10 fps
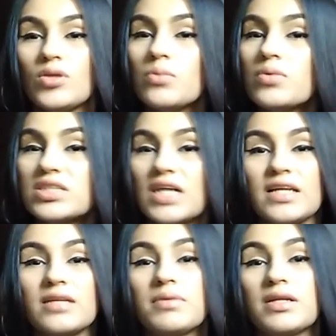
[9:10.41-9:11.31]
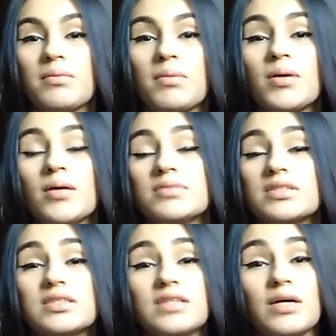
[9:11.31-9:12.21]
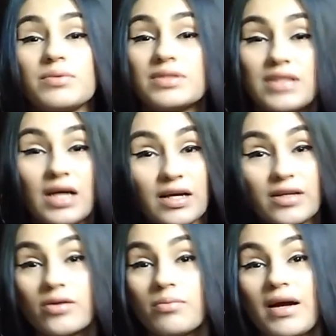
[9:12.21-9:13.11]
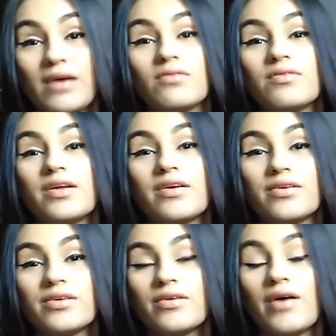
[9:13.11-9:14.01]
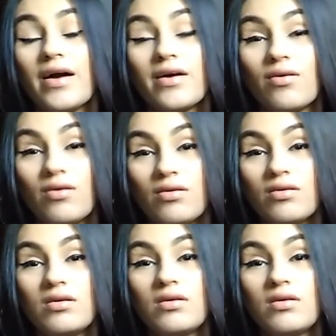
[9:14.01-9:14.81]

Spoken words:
which I ended up being at my mom's because I was not going to go back over there, you know, at all.